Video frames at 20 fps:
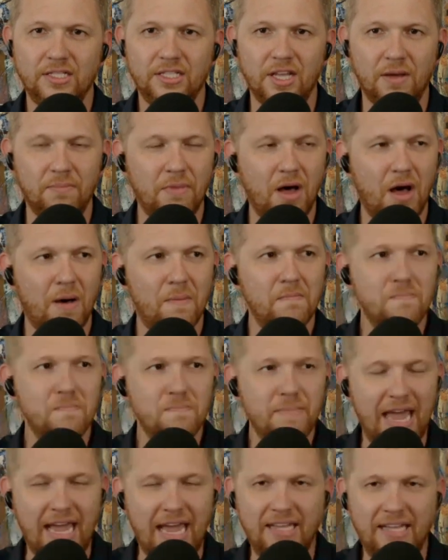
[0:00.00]
some
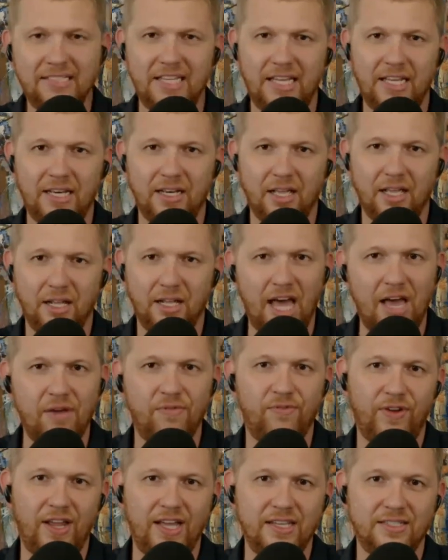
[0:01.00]
amazing
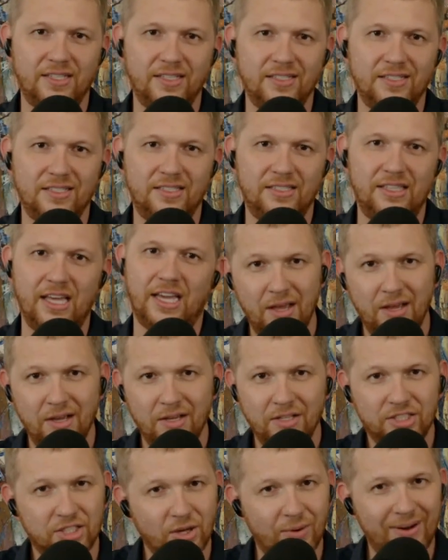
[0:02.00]
life lessons.
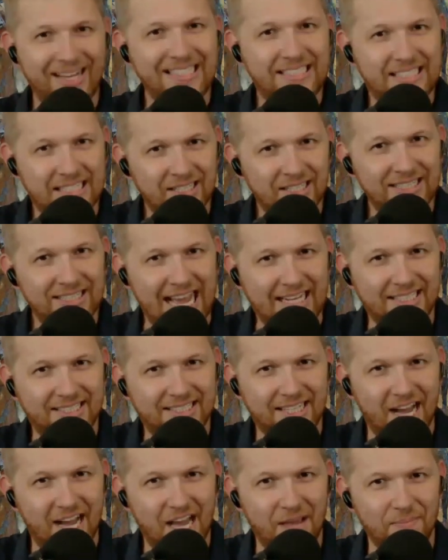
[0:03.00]
So until
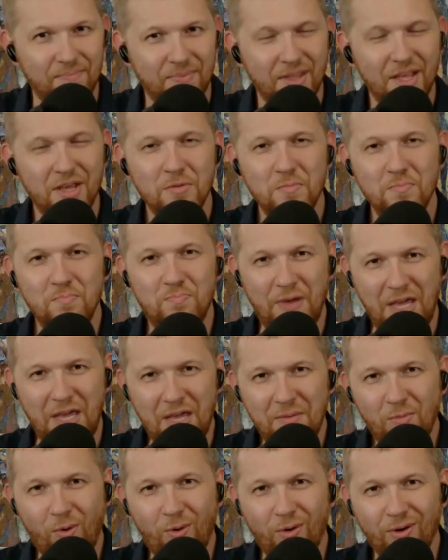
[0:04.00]
next time,
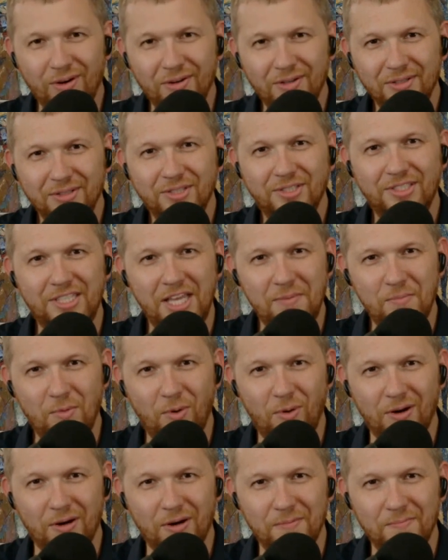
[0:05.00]
be more, see
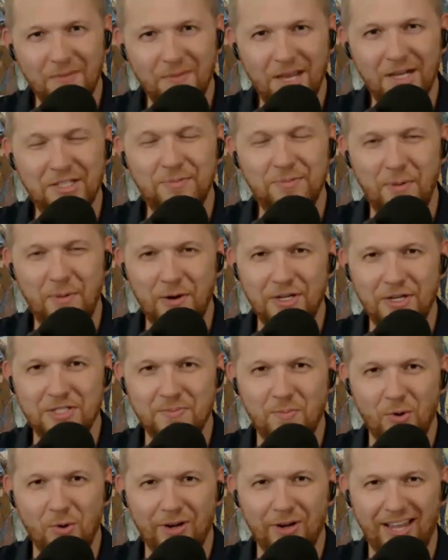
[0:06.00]
more,
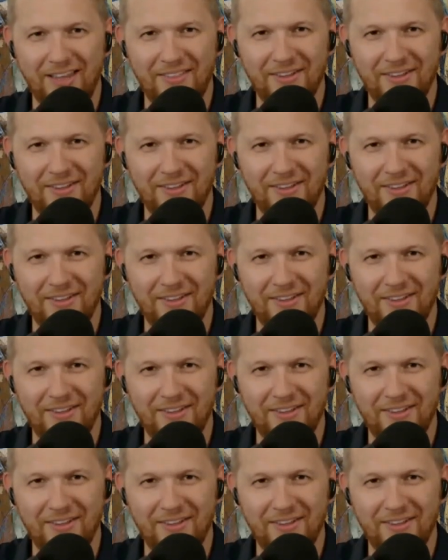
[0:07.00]
experience more